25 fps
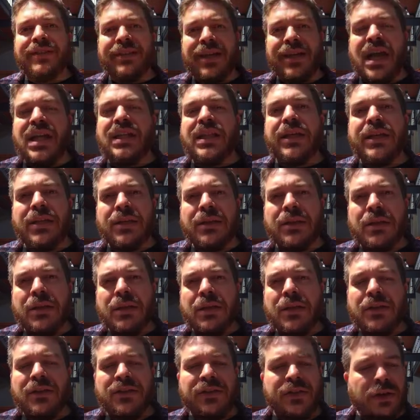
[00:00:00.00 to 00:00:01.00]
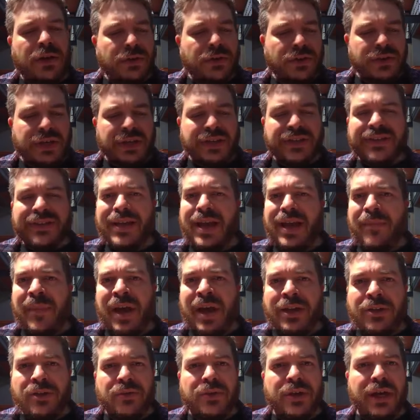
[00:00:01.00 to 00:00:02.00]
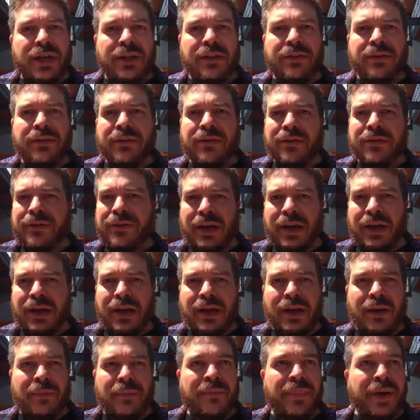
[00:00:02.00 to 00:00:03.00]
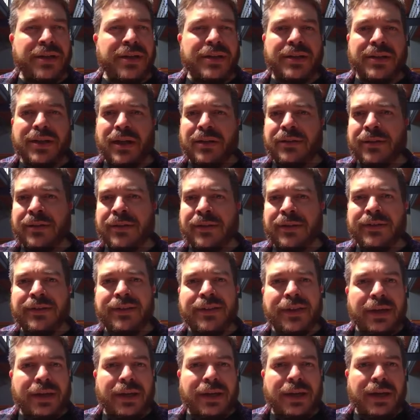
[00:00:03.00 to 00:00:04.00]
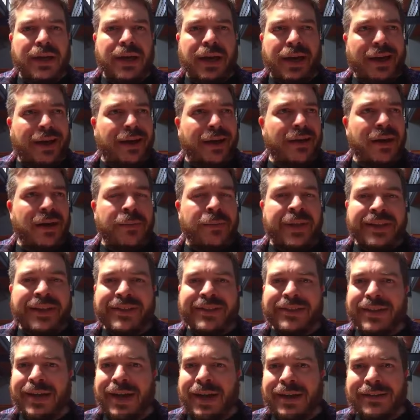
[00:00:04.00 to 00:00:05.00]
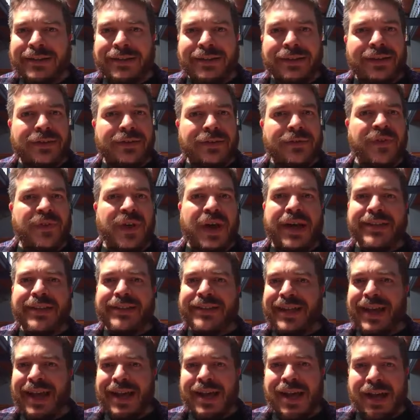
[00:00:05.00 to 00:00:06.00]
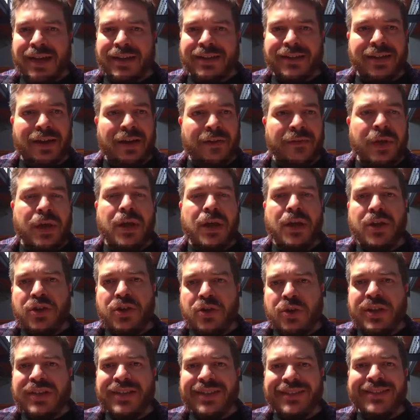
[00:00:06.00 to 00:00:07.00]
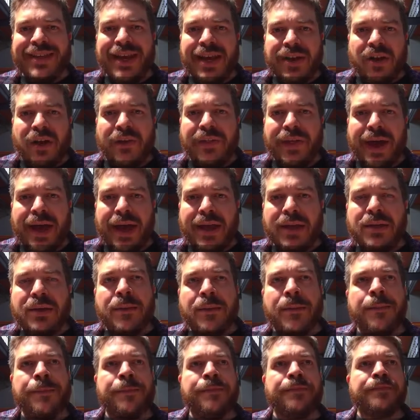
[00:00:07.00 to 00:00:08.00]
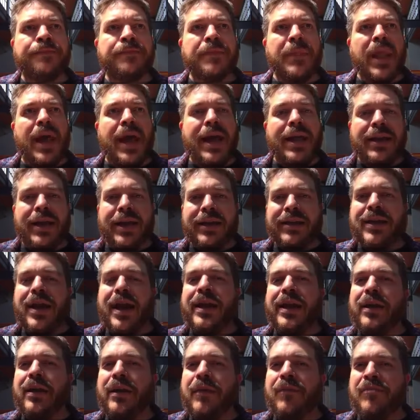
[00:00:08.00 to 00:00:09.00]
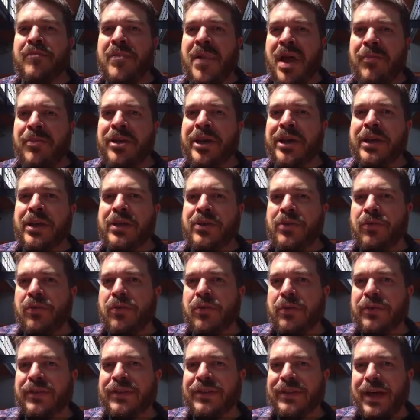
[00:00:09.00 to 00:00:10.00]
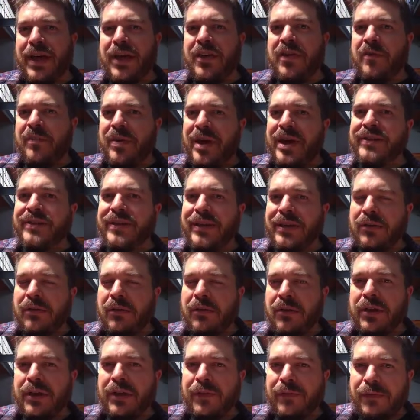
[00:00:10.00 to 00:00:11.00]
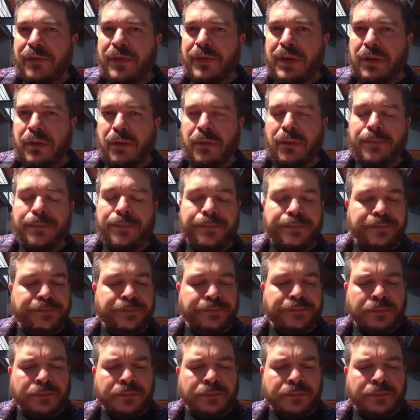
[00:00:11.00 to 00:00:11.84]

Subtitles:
styling, so you can set menu colors, button colors, image sizes, fonts, that kind of stuff. You can set all that and kind of mimic your site's basic look and feel.